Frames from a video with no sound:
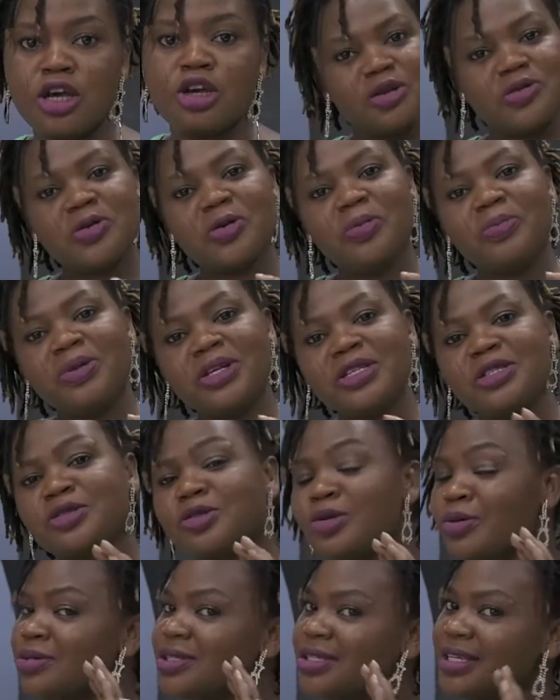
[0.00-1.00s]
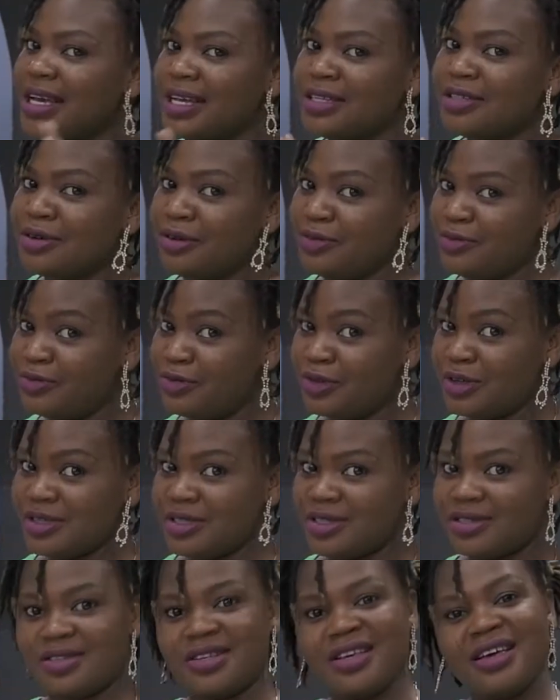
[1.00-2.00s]
So please don't get
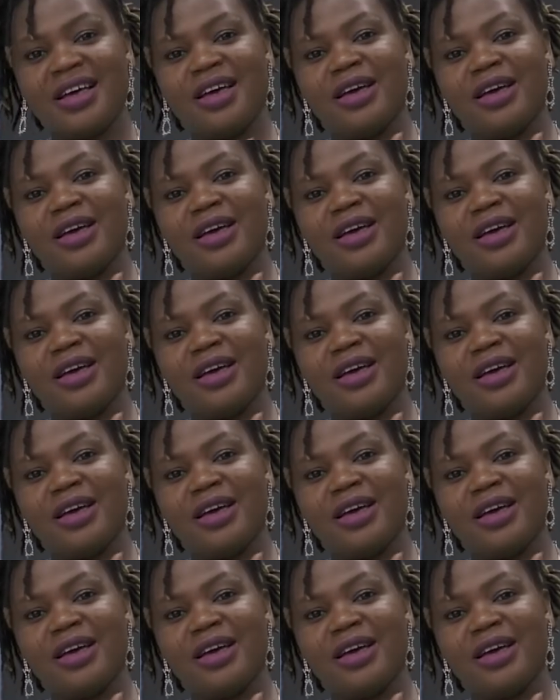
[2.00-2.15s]
confused.